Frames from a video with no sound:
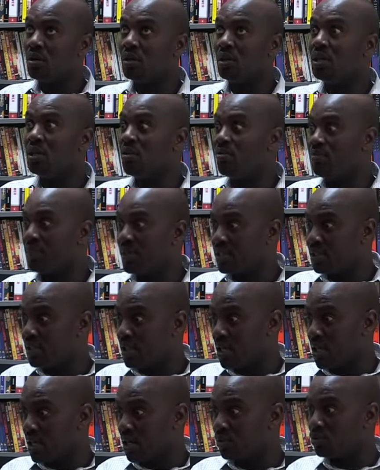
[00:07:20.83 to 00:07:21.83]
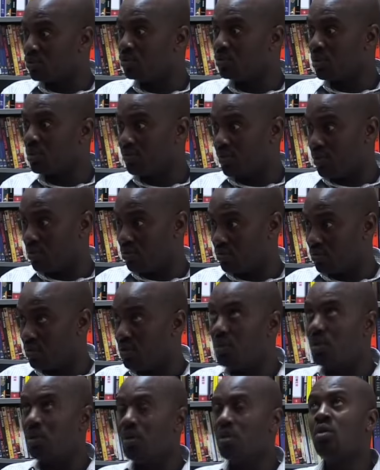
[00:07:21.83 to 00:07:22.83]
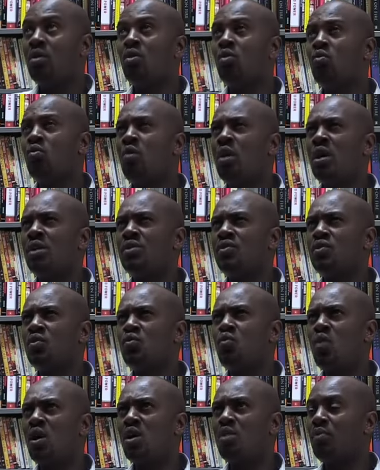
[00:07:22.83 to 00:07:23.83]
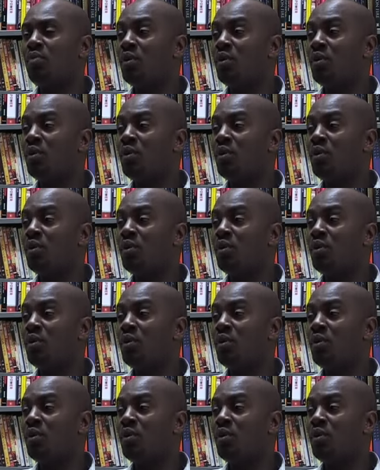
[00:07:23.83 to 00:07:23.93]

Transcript: in our first year, our total revenue was 1.4